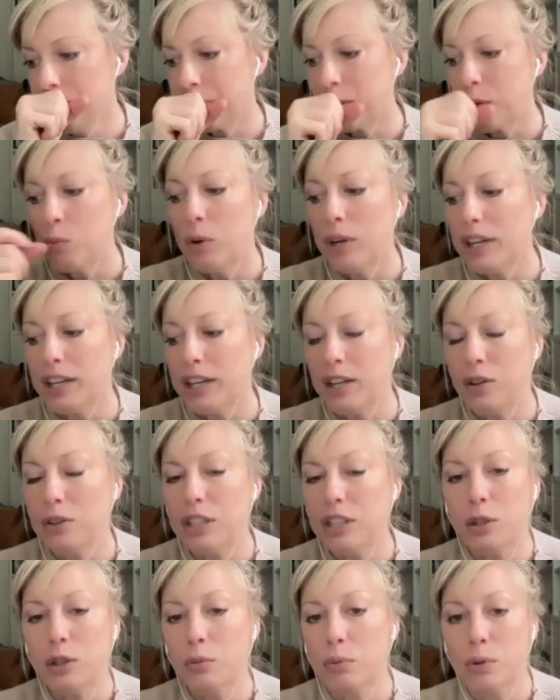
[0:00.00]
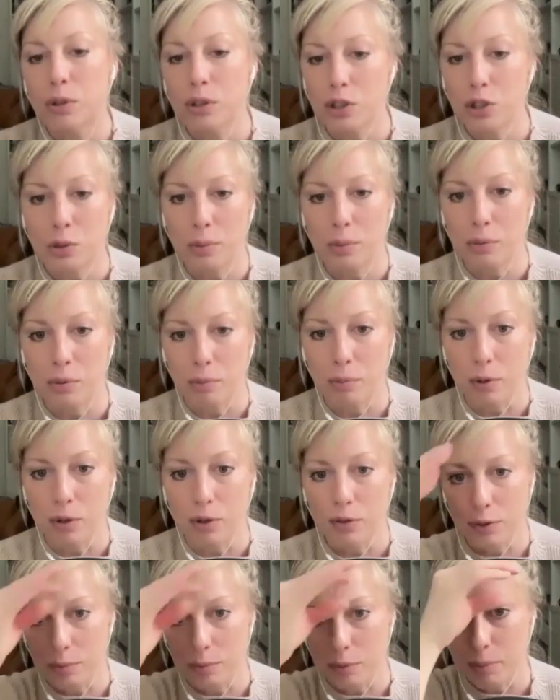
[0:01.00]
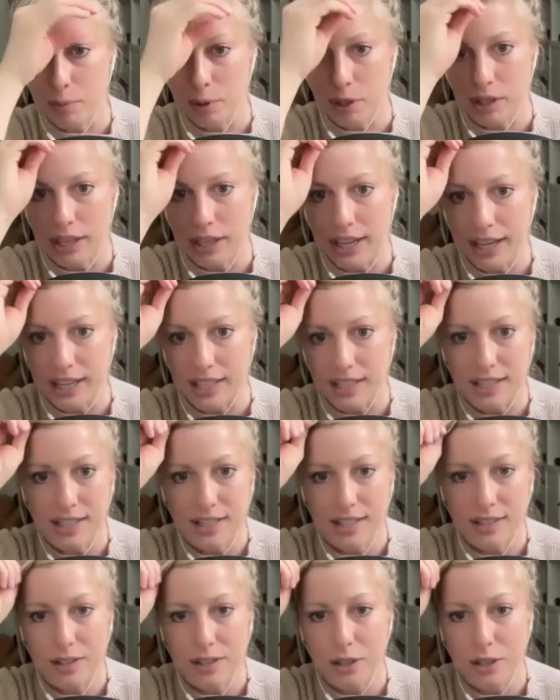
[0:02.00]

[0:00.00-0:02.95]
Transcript: one, I don't think the words should be removed from the book, as,